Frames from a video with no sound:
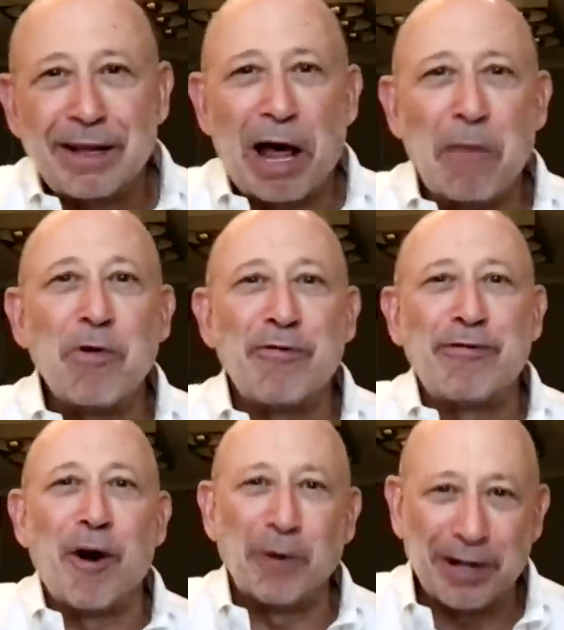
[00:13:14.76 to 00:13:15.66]
I'll move
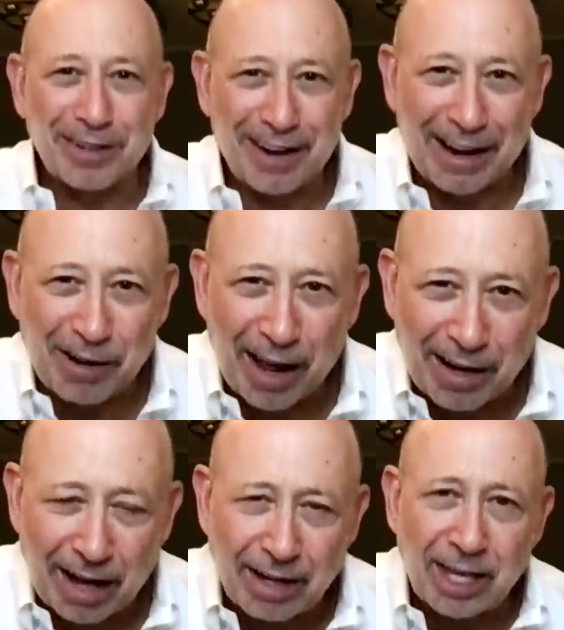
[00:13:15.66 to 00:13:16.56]
forward and
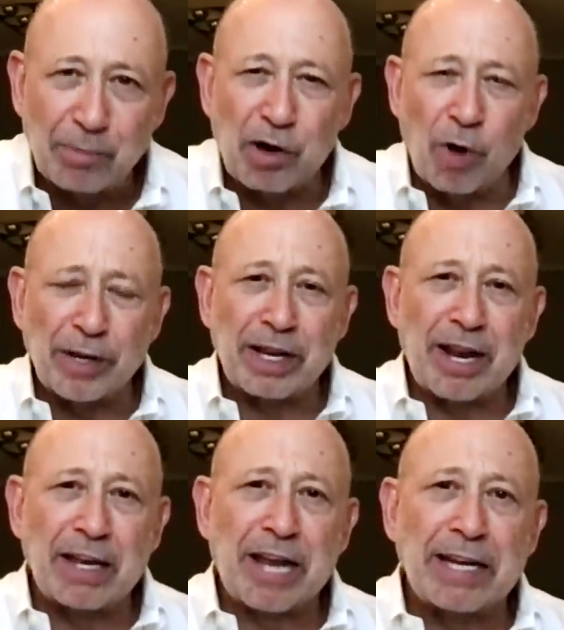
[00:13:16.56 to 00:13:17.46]
keep going
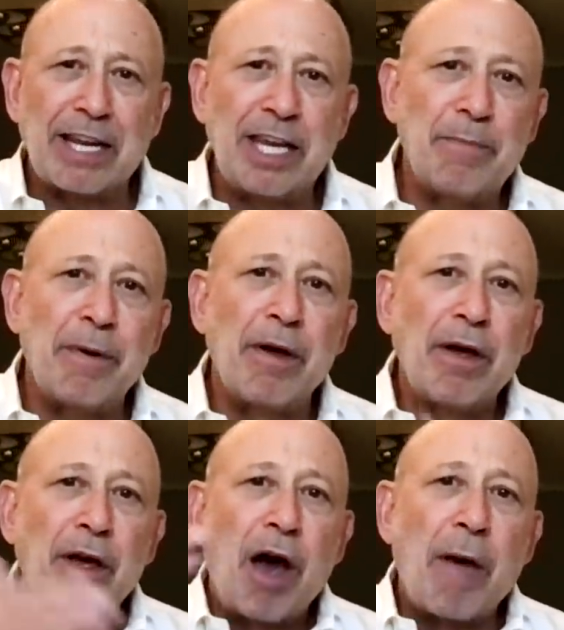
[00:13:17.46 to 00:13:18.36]
and keep
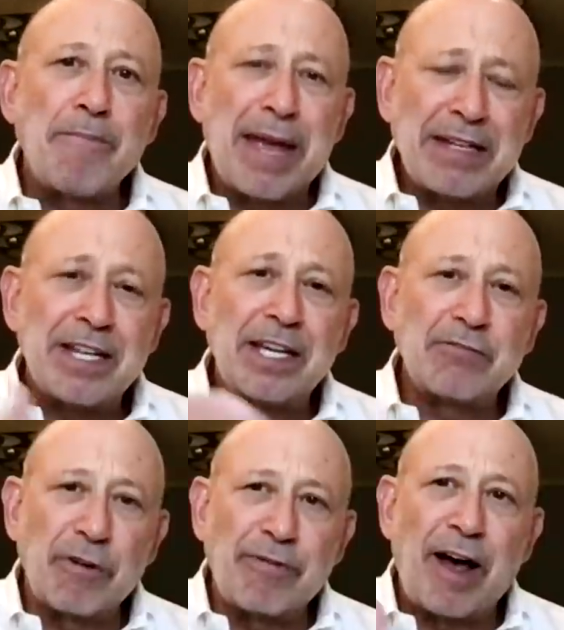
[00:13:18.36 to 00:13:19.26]
amending and
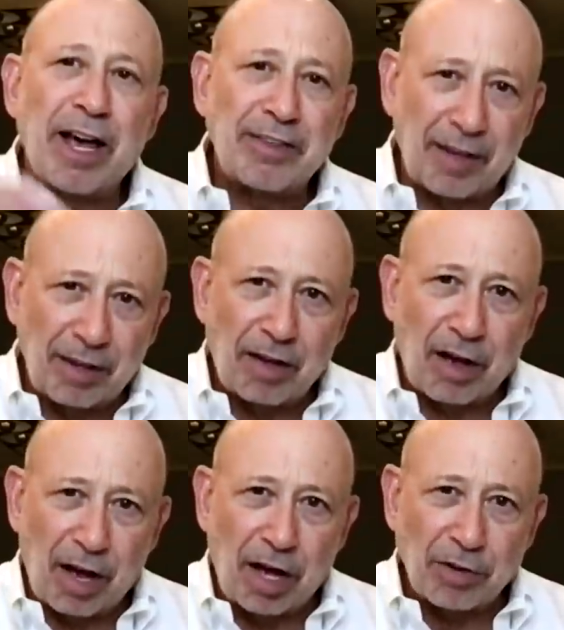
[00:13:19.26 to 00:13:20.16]
revising
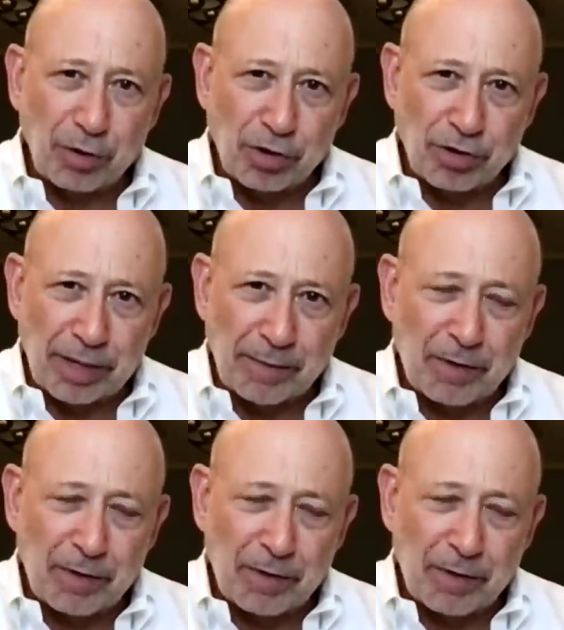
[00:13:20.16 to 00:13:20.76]
your dreams.